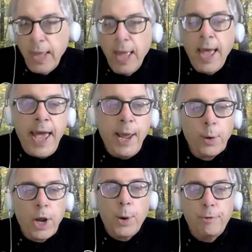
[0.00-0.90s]
hey,
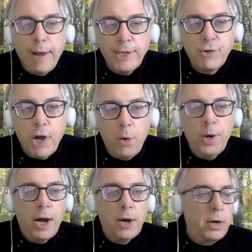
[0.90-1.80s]
we're going retro, we're
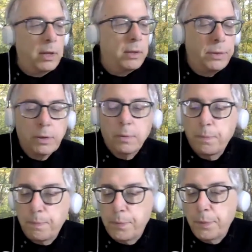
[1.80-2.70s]
not going to look
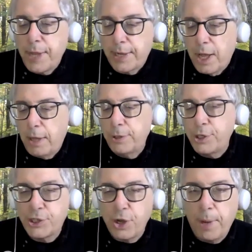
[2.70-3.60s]
technology
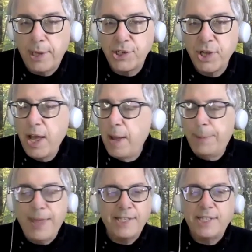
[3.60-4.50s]
so much,
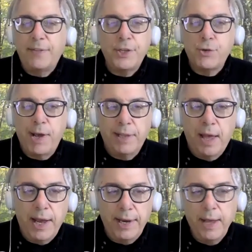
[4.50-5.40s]
but that's not the trend
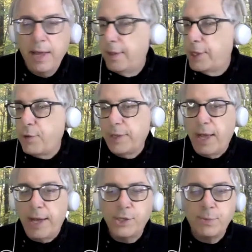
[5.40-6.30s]
line. The trend
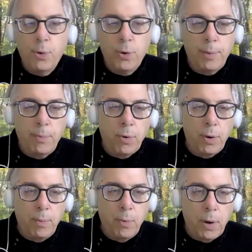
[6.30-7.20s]
line is more and more
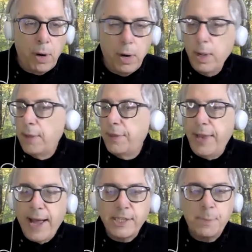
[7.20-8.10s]
and more. The
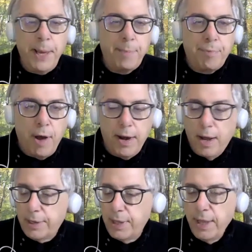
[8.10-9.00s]
next big
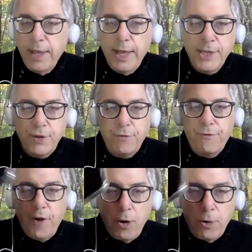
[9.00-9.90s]
product isn't
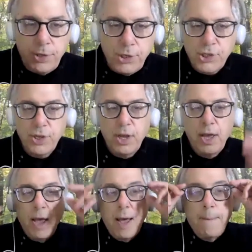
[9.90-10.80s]
phones,
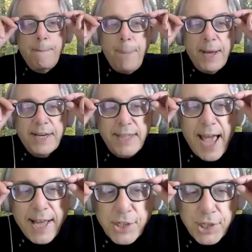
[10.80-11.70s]
but
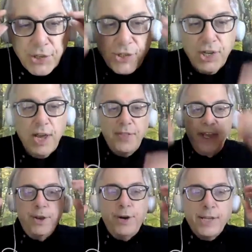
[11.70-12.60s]
glasses.
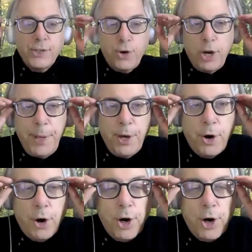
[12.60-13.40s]
The internet's going to be on our